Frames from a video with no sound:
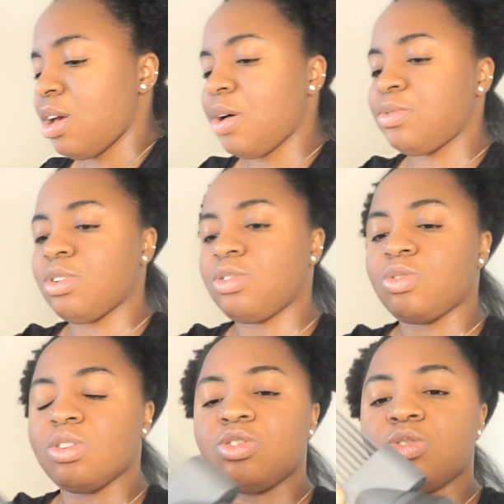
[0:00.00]
I'll
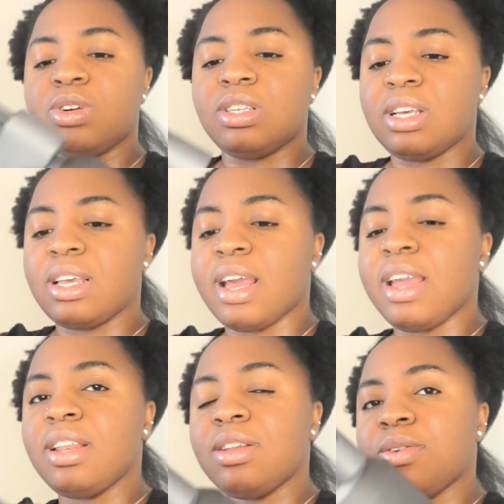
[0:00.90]
just run through it
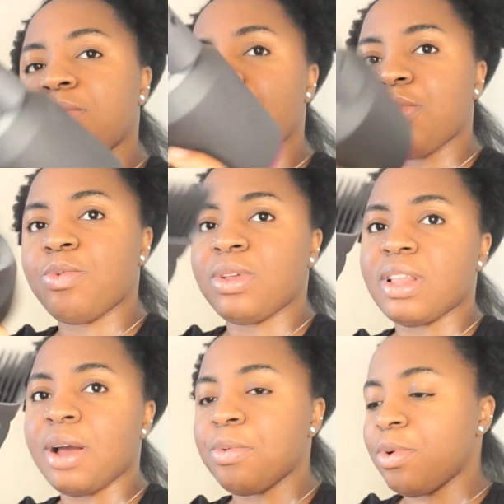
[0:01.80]
again with
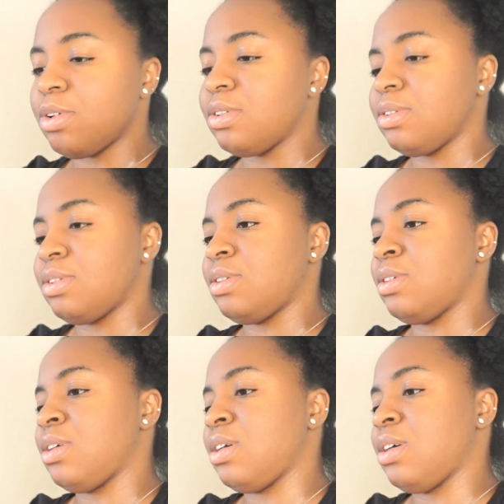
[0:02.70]
that one
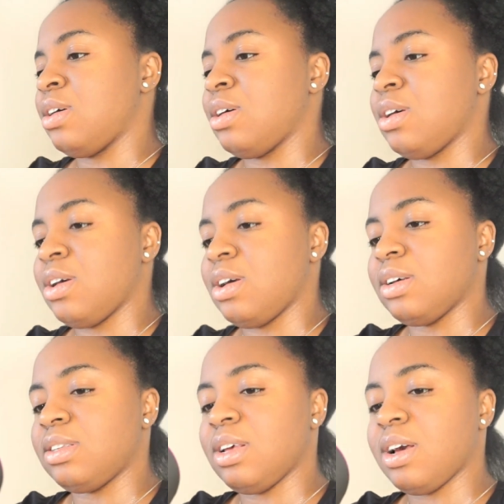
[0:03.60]

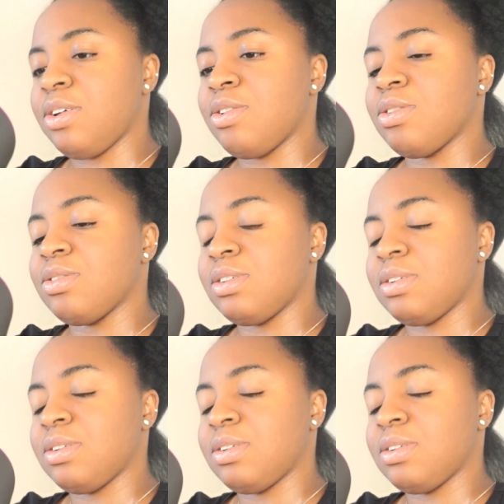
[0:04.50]
and see how it goes.